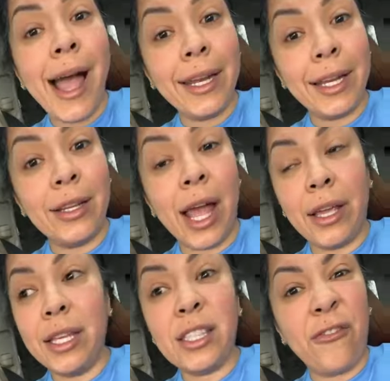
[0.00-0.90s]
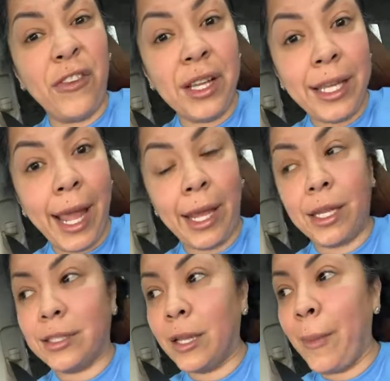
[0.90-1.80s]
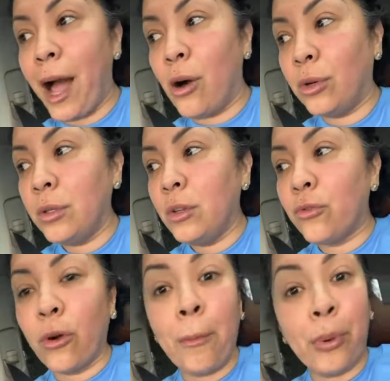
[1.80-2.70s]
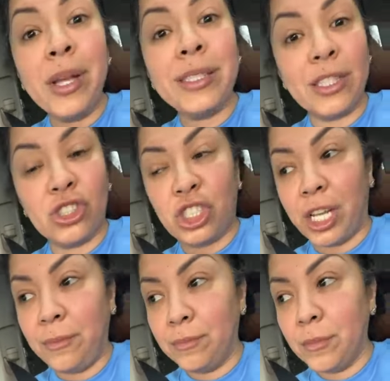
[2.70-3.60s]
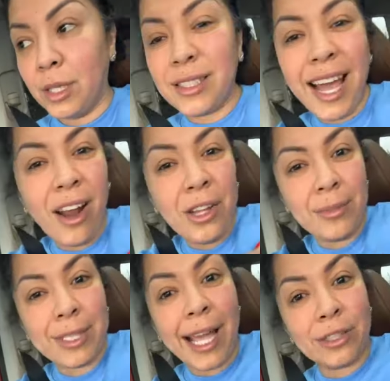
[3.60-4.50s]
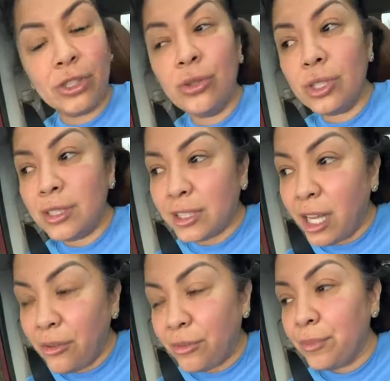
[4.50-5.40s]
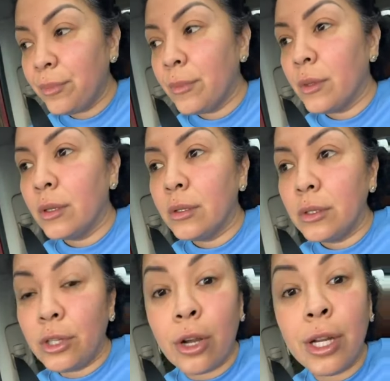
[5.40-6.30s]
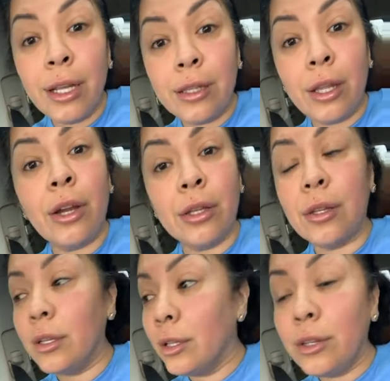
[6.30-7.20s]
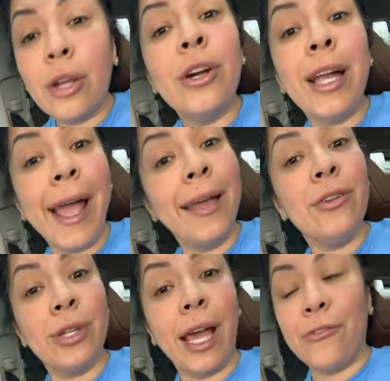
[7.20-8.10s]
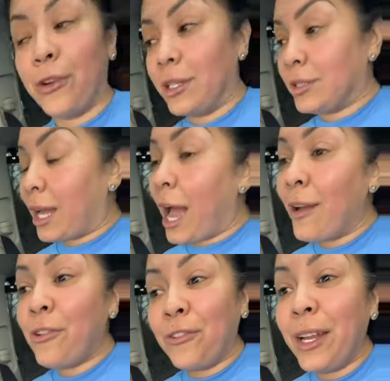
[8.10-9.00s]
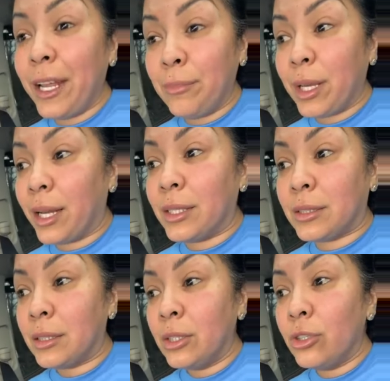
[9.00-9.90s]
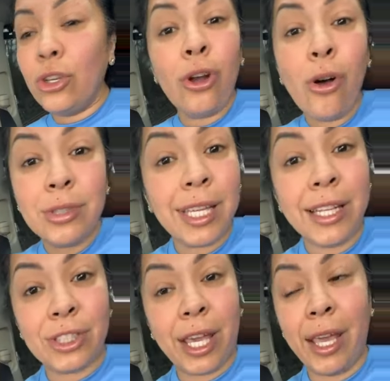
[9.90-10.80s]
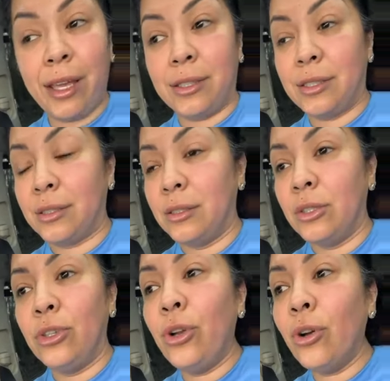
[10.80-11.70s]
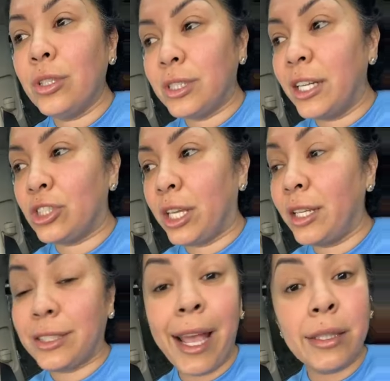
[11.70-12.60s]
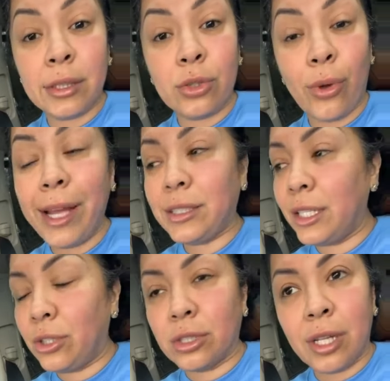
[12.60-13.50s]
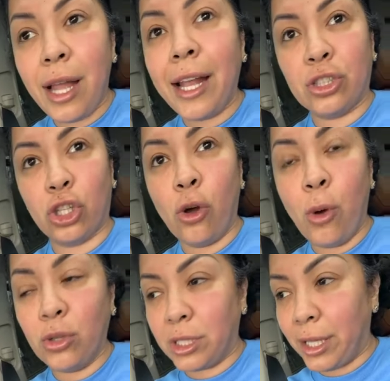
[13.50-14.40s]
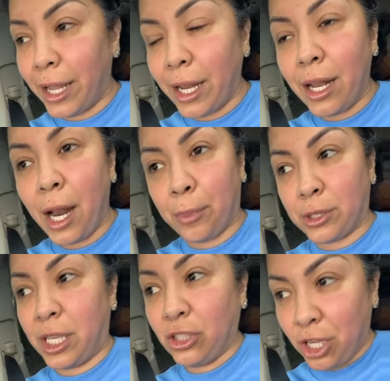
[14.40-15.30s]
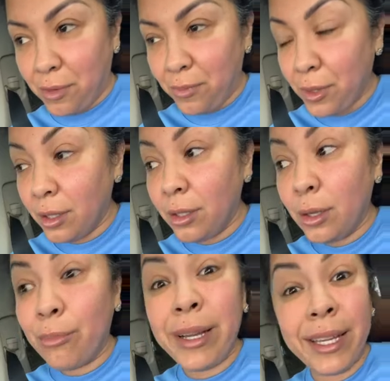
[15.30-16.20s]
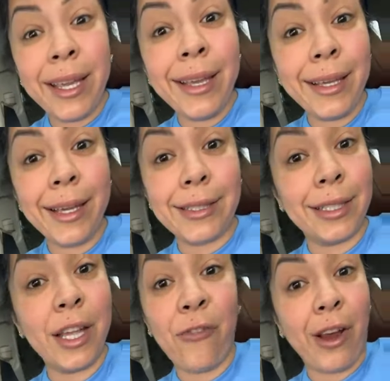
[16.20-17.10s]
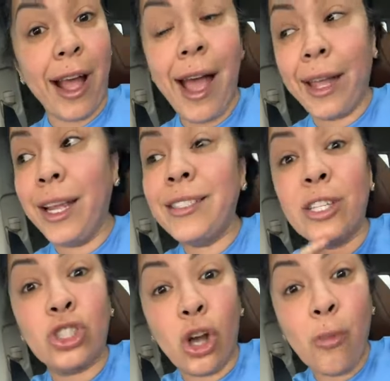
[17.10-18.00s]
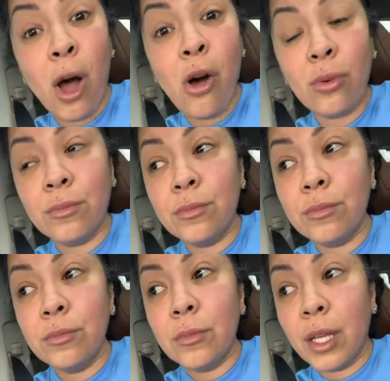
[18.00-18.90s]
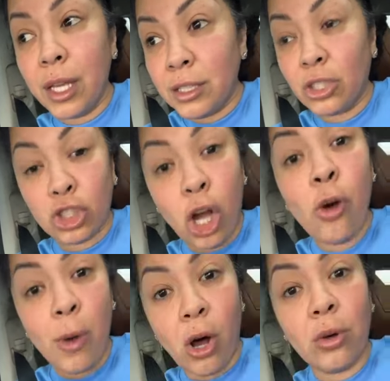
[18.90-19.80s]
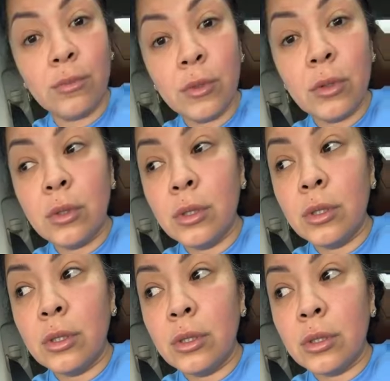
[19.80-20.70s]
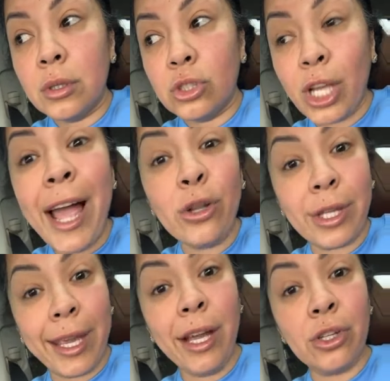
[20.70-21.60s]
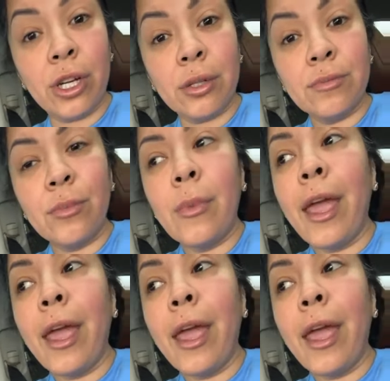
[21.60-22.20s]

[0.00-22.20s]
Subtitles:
tied in that. He's affiliated somehow from prison shit. He's got all them tattoos and stuff. They're gonna handle that, friends. I have a feeling, because you don't touch kids. You don't touch kids. Yes, granted, there's a lot of chomos and they get a lot of protection. But he is a different kind. He's a chomo. He's a chomo child killer,